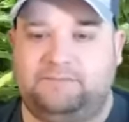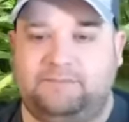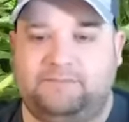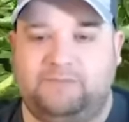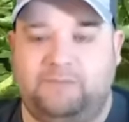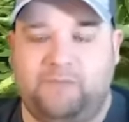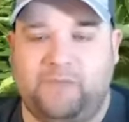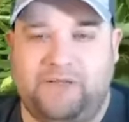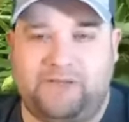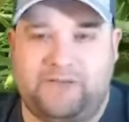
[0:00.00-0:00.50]

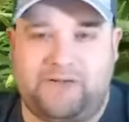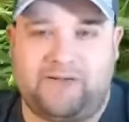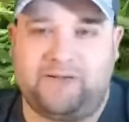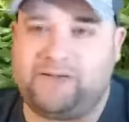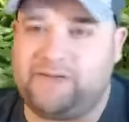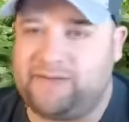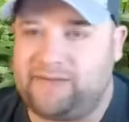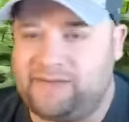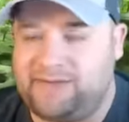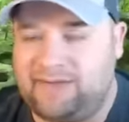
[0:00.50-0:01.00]
As long as
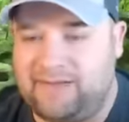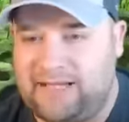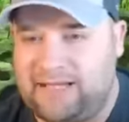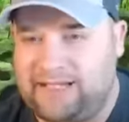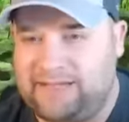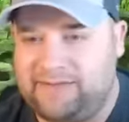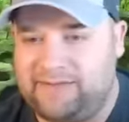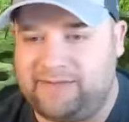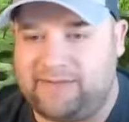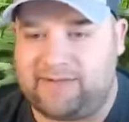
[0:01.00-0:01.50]
it's
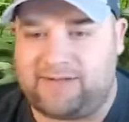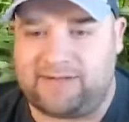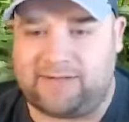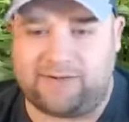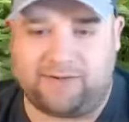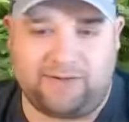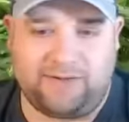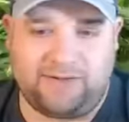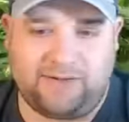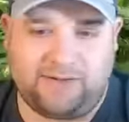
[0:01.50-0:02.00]
glass and not
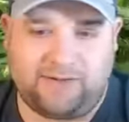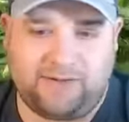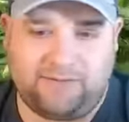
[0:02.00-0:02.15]
acrylic.